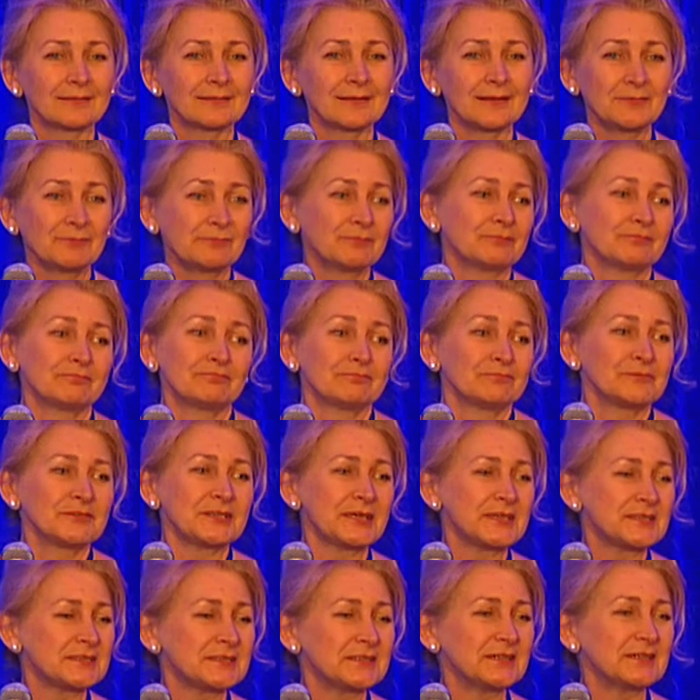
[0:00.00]
in
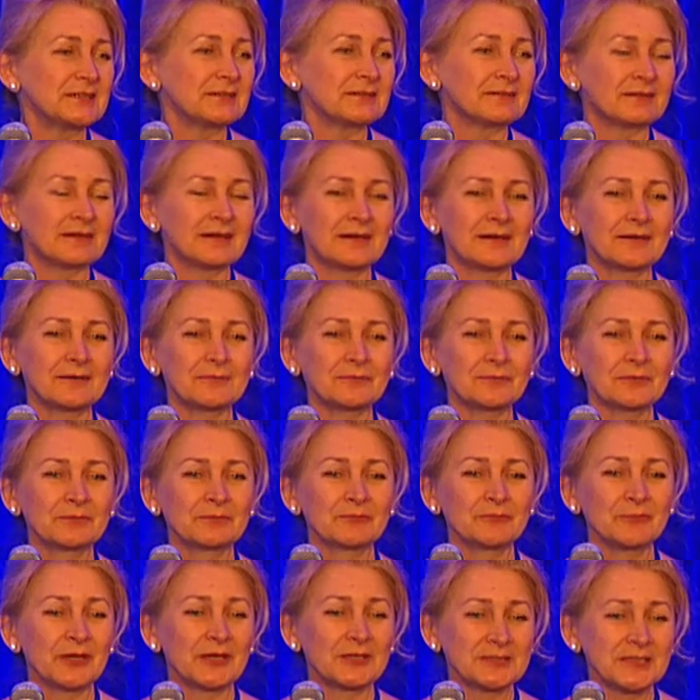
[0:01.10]
testing,
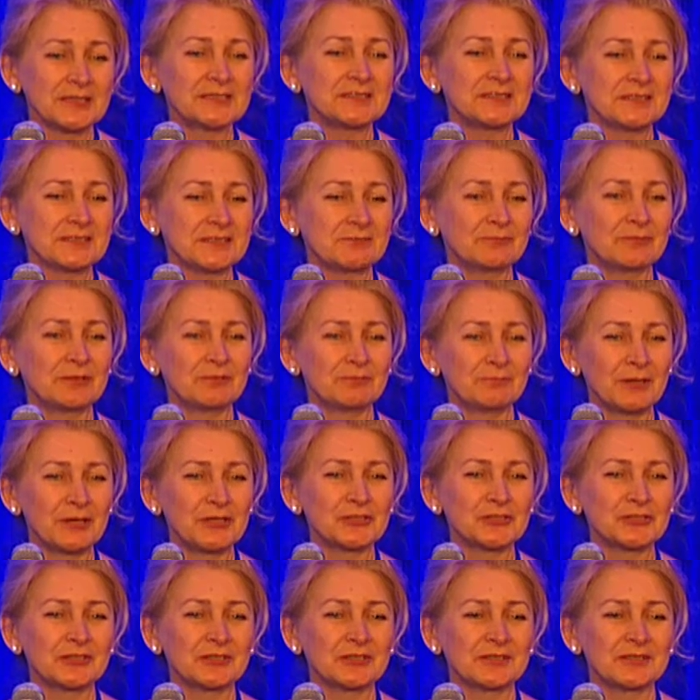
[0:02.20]
we are testing them in
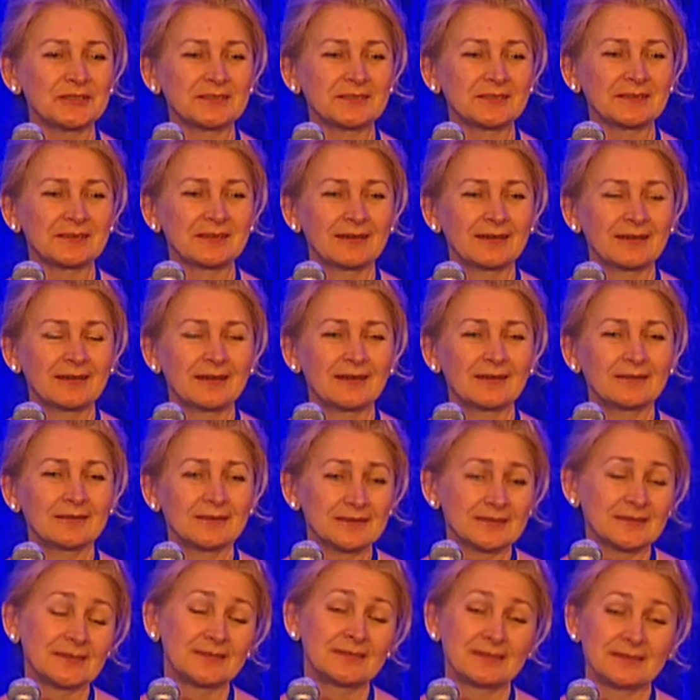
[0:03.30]
patients. And
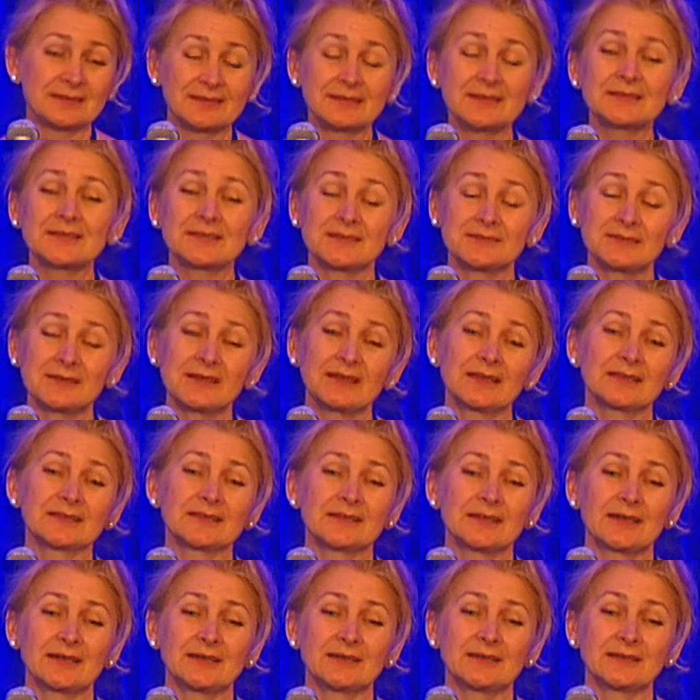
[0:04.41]
this is very
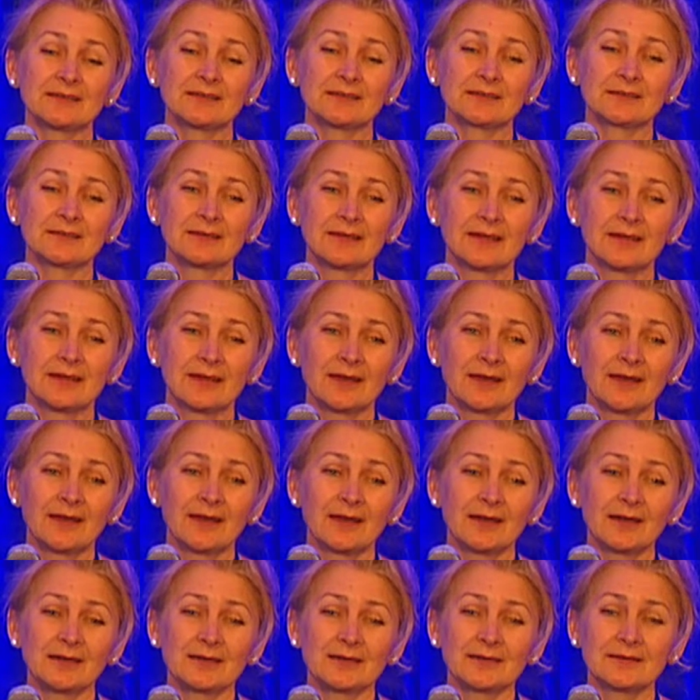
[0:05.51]
exciting.
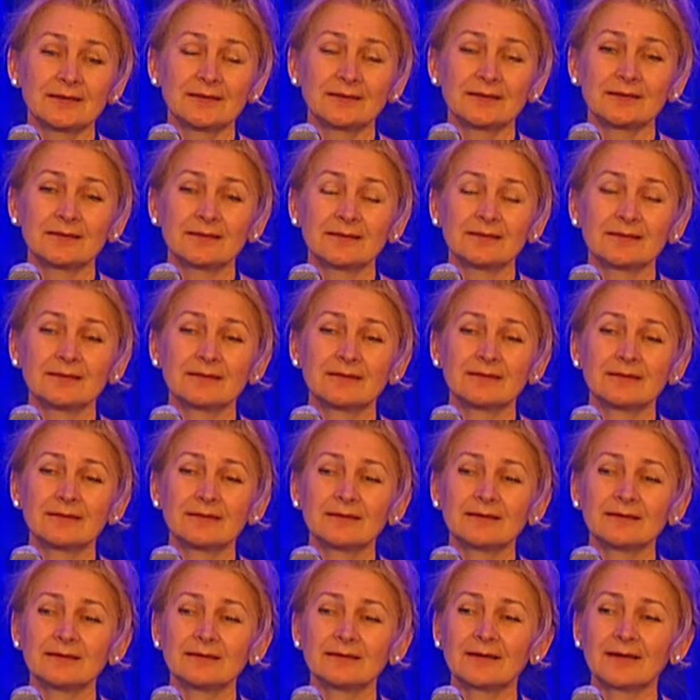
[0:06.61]
And
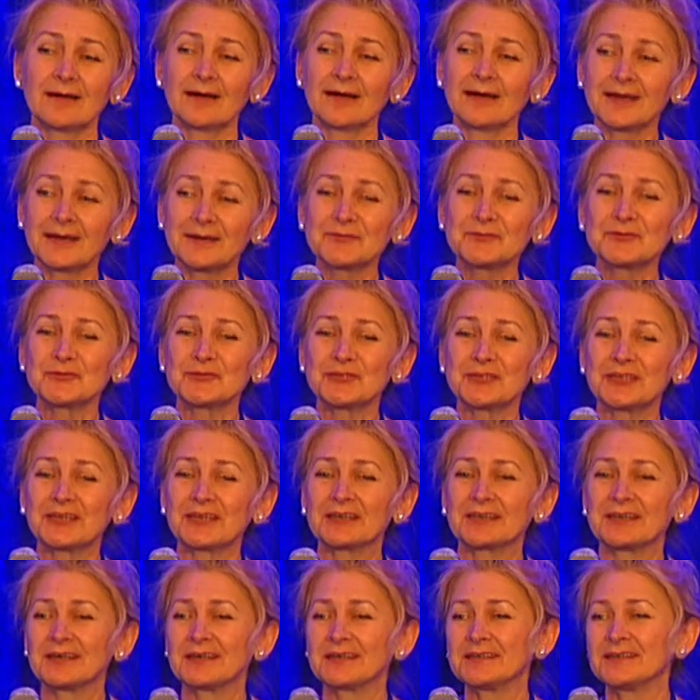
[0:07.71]
I have to say
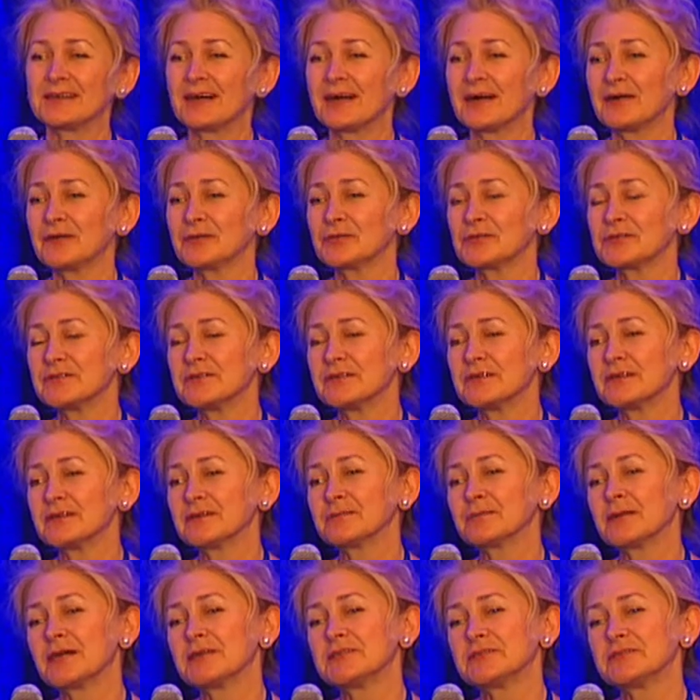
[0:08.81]
that I was very
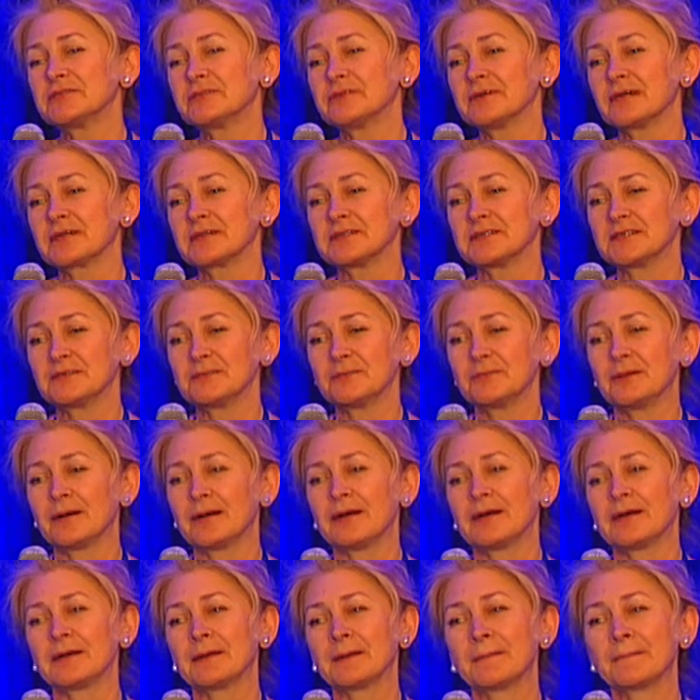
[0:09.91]
much affected
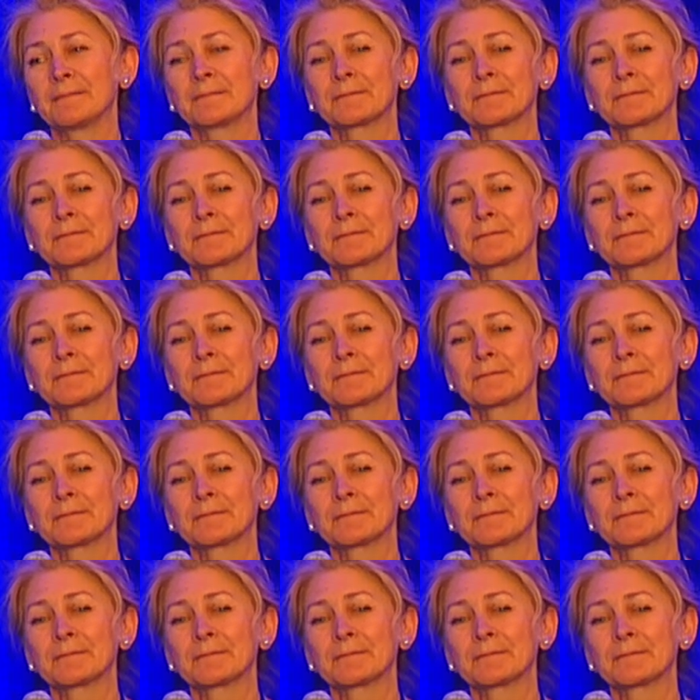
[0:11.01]
by